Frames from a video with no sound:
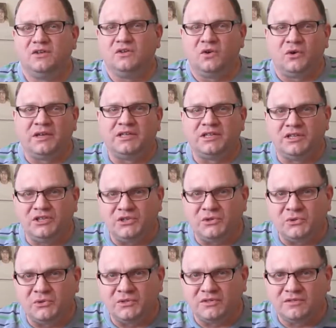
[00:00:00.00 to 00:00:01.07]
going to
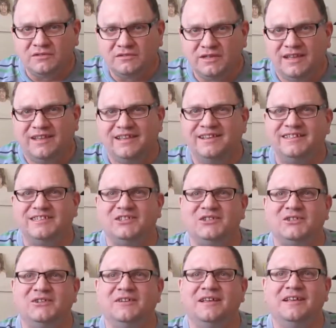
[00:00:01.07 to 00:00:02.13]
use
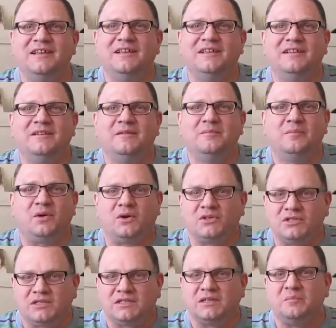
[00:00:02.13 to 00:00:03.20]
to
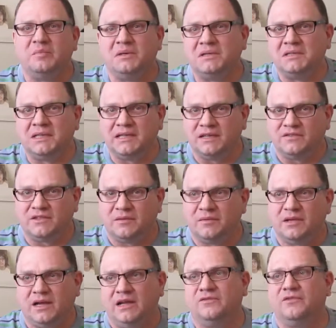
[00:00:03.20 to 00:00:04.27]
purchase a building of some
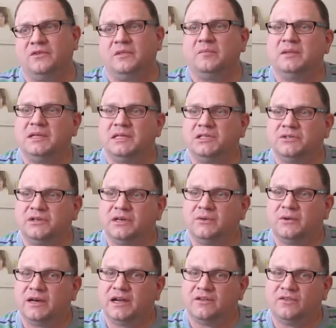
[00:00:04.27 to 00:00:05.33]
kind for the ministry or
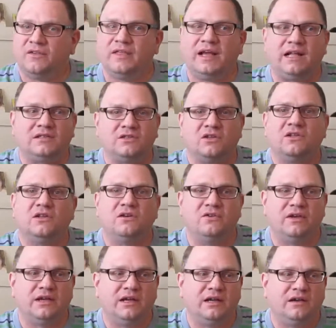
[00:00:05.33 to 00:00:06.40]
whatever, that's all
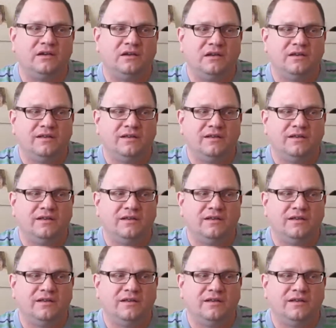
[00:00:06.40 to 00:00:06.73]
going out.